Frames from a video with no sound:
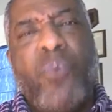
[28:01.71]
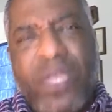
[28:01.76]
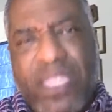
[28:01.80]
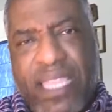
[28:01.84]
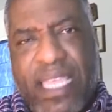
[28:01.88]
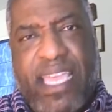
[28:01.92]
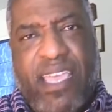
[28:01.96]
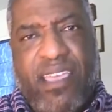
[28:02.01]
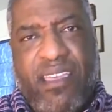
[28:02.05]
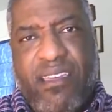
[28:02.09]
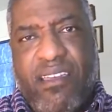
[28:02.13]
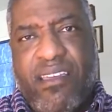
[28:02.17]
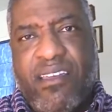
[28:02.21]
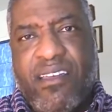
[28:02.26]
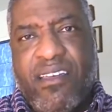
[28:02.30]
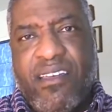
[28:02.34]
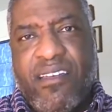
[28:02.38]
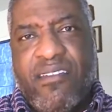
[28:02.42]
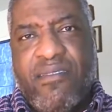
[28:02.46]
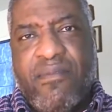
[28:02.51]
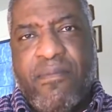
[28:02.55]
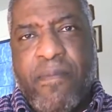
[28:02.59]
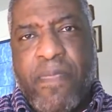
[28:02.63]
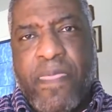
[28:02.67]
willing
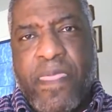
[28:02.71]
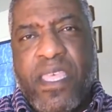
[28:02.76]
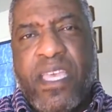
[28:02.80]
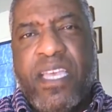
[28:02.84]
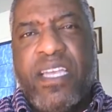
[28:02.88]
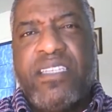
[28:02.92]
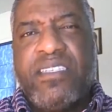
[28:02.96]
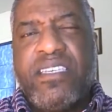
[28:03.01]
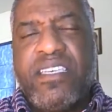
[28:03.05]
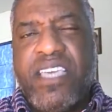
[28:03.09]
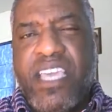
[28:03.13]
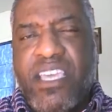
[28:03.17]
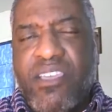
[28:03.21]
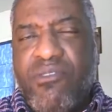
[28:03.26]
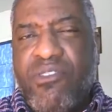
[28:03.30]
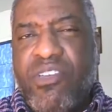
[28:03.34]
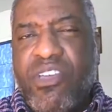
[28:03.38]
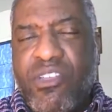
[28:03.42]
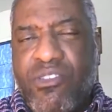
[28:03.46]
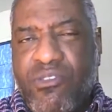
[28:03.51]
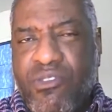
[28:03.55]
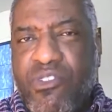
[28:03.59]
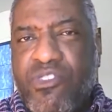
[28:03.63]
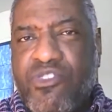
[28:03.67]
to
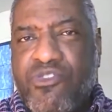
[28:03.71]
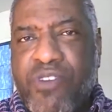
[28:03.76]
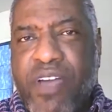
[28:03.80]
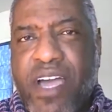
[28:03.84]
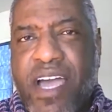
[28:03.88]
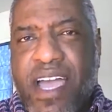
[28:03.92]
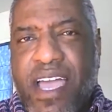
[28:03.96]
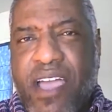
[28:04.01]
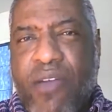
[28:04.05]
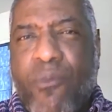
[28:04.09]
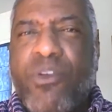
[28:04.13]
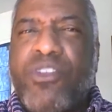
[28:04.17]
continue to try.